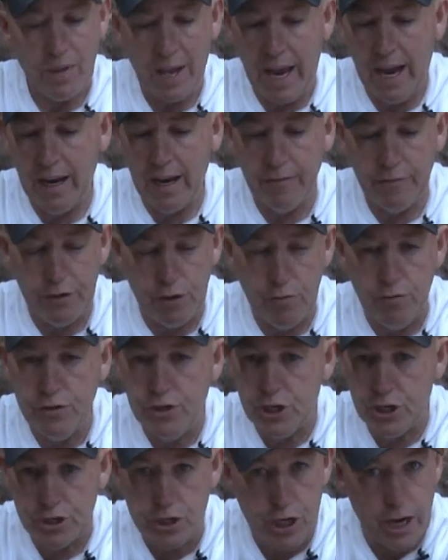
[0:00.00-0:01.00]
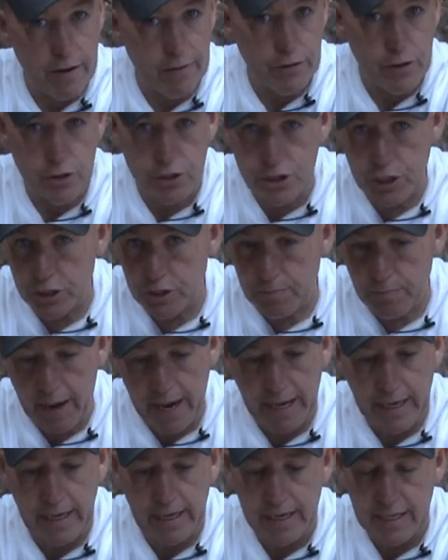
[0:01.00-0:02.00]
And if you're just
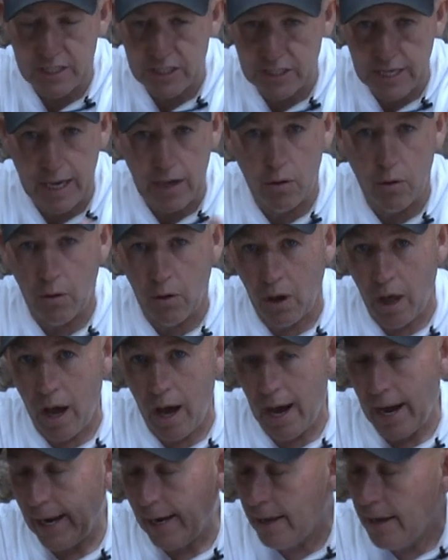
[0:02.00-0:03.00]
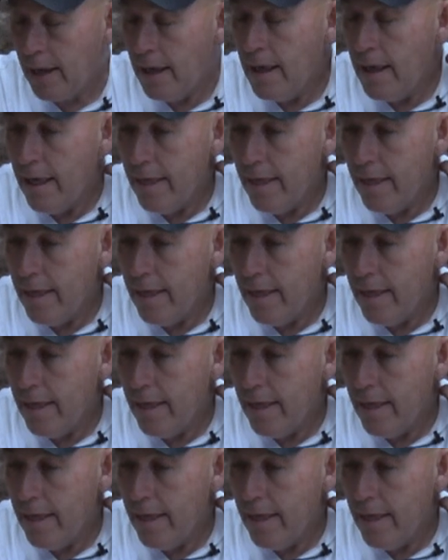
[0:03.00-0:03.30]
making a single line,